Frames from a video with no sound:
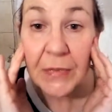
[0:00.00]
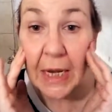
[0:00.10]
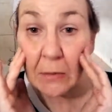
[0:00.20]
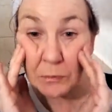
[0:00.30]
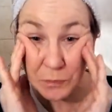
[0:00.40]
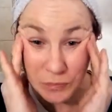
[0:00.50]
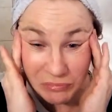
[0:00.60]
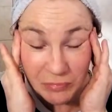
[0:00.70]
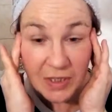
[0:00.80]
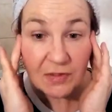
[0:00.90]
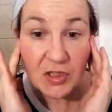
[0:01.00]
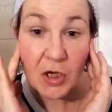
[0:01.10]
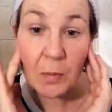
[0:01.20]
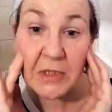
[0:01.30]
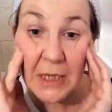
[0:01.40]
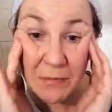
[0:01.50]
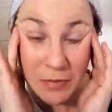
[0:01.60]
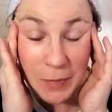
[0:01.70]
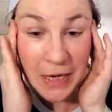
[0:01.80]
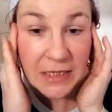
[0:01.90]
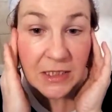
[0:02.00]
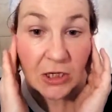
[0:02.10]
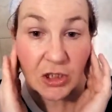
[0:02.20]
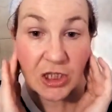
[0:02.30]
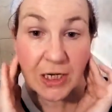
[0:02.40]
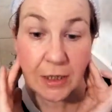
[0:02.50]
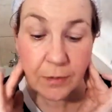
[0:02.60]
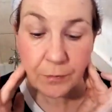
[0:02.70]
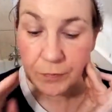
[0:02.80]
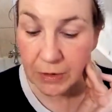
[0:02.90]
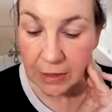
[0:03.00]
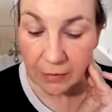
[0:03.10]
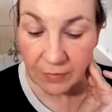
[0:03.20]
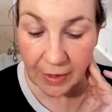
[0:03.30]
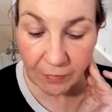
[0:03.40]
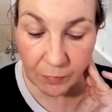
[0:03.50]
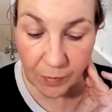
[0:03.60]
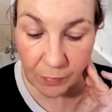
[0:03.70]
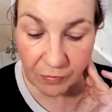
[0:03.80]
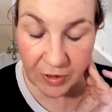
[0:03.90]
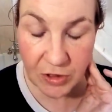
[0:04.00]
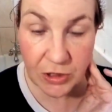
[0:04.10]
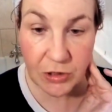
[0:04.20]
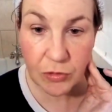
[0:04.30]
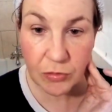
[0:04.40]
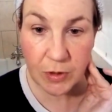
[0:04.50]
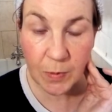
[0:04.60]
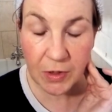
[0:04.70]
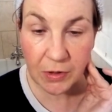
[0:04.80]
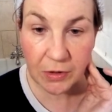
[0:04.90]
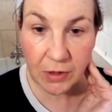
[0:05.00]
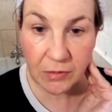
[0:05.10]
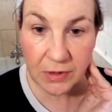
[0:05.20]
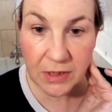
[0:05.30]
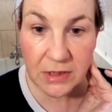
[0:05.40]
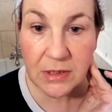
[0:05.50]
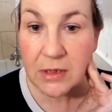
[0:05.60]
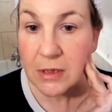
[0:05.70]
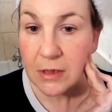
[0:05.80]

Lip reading: Now, a bit of a top tip for massage here. If you haven't been professionally taught, you might not know this.